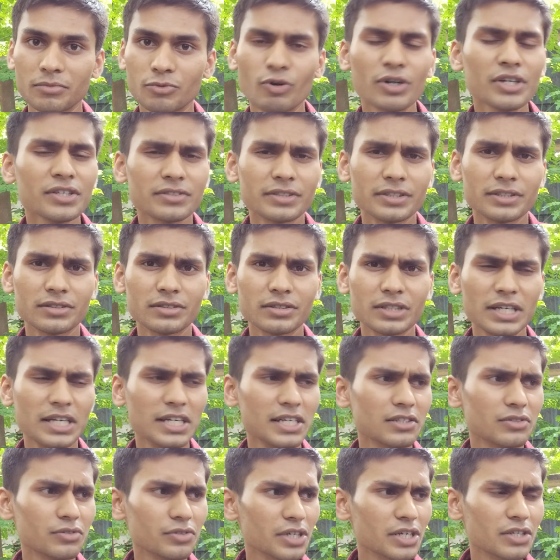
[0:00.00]
What is this?
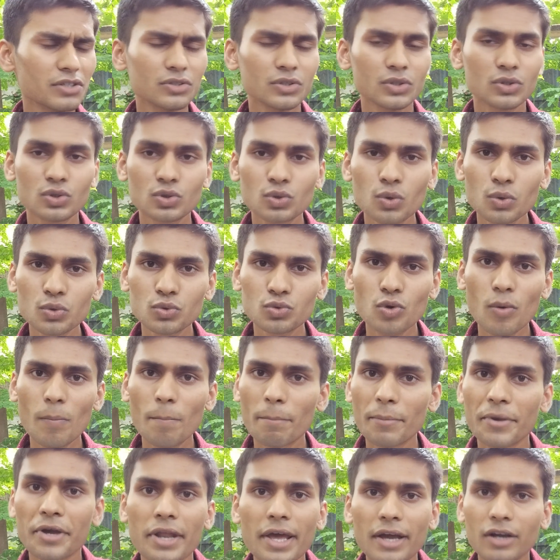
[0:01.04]
It's so
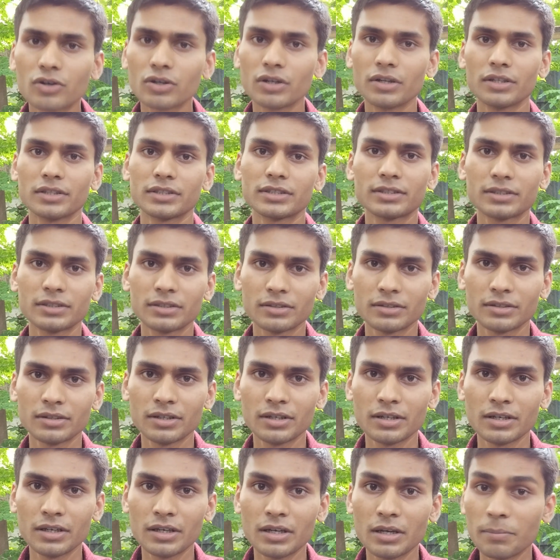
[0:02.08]
miraculous.
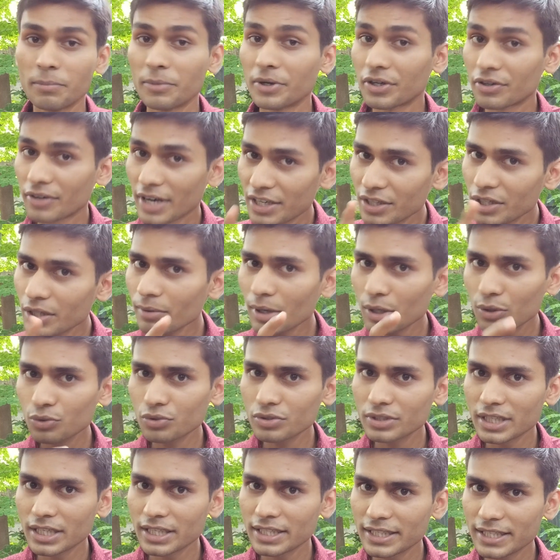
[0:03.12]
But writer want
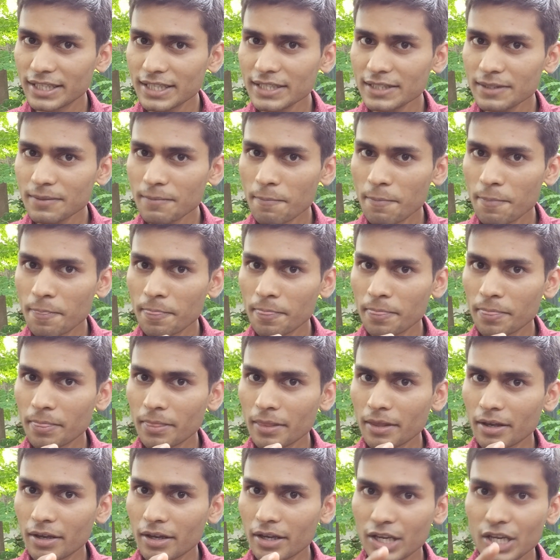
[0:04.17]
to say is,
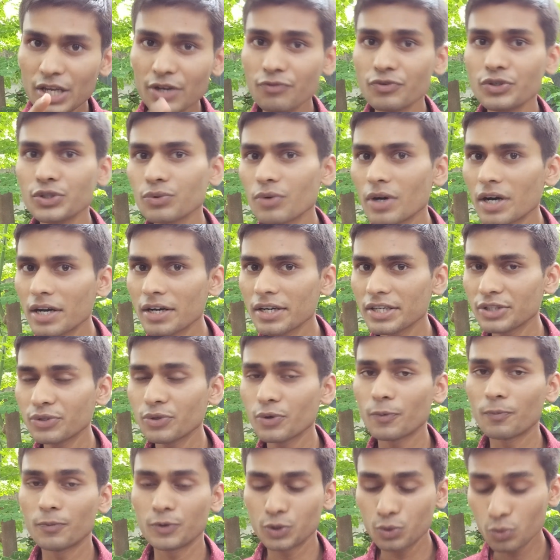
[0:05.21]
if you are
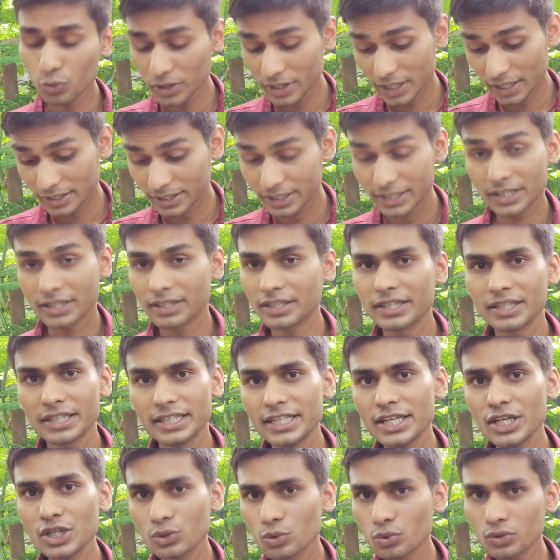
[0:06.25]
two things here
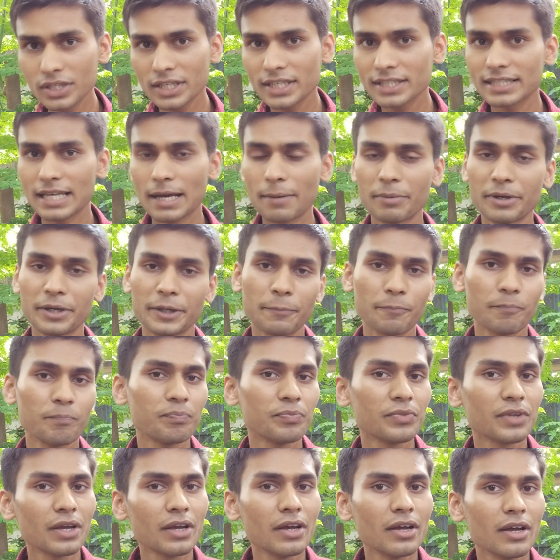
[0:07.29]
two things is happening.
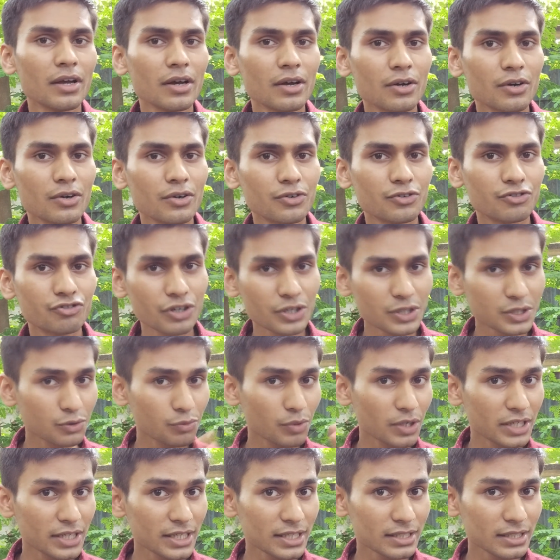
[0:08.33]

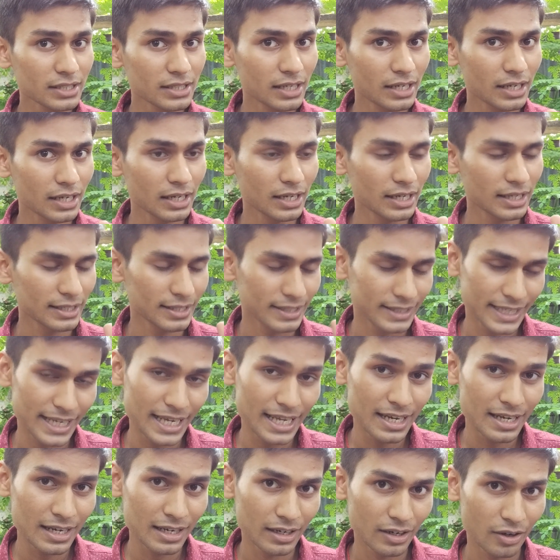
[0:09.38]
First one is
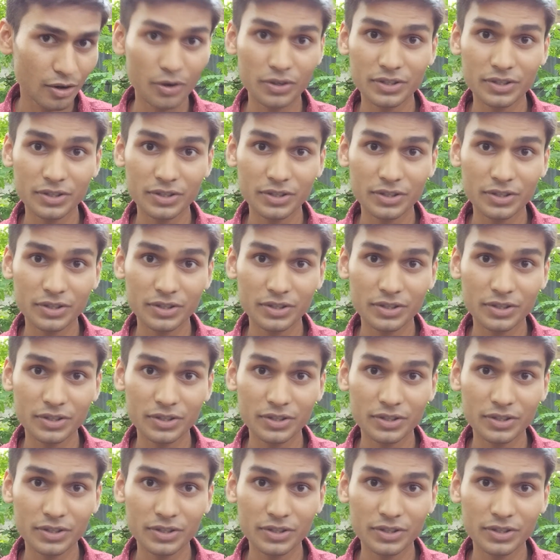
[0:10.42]
cell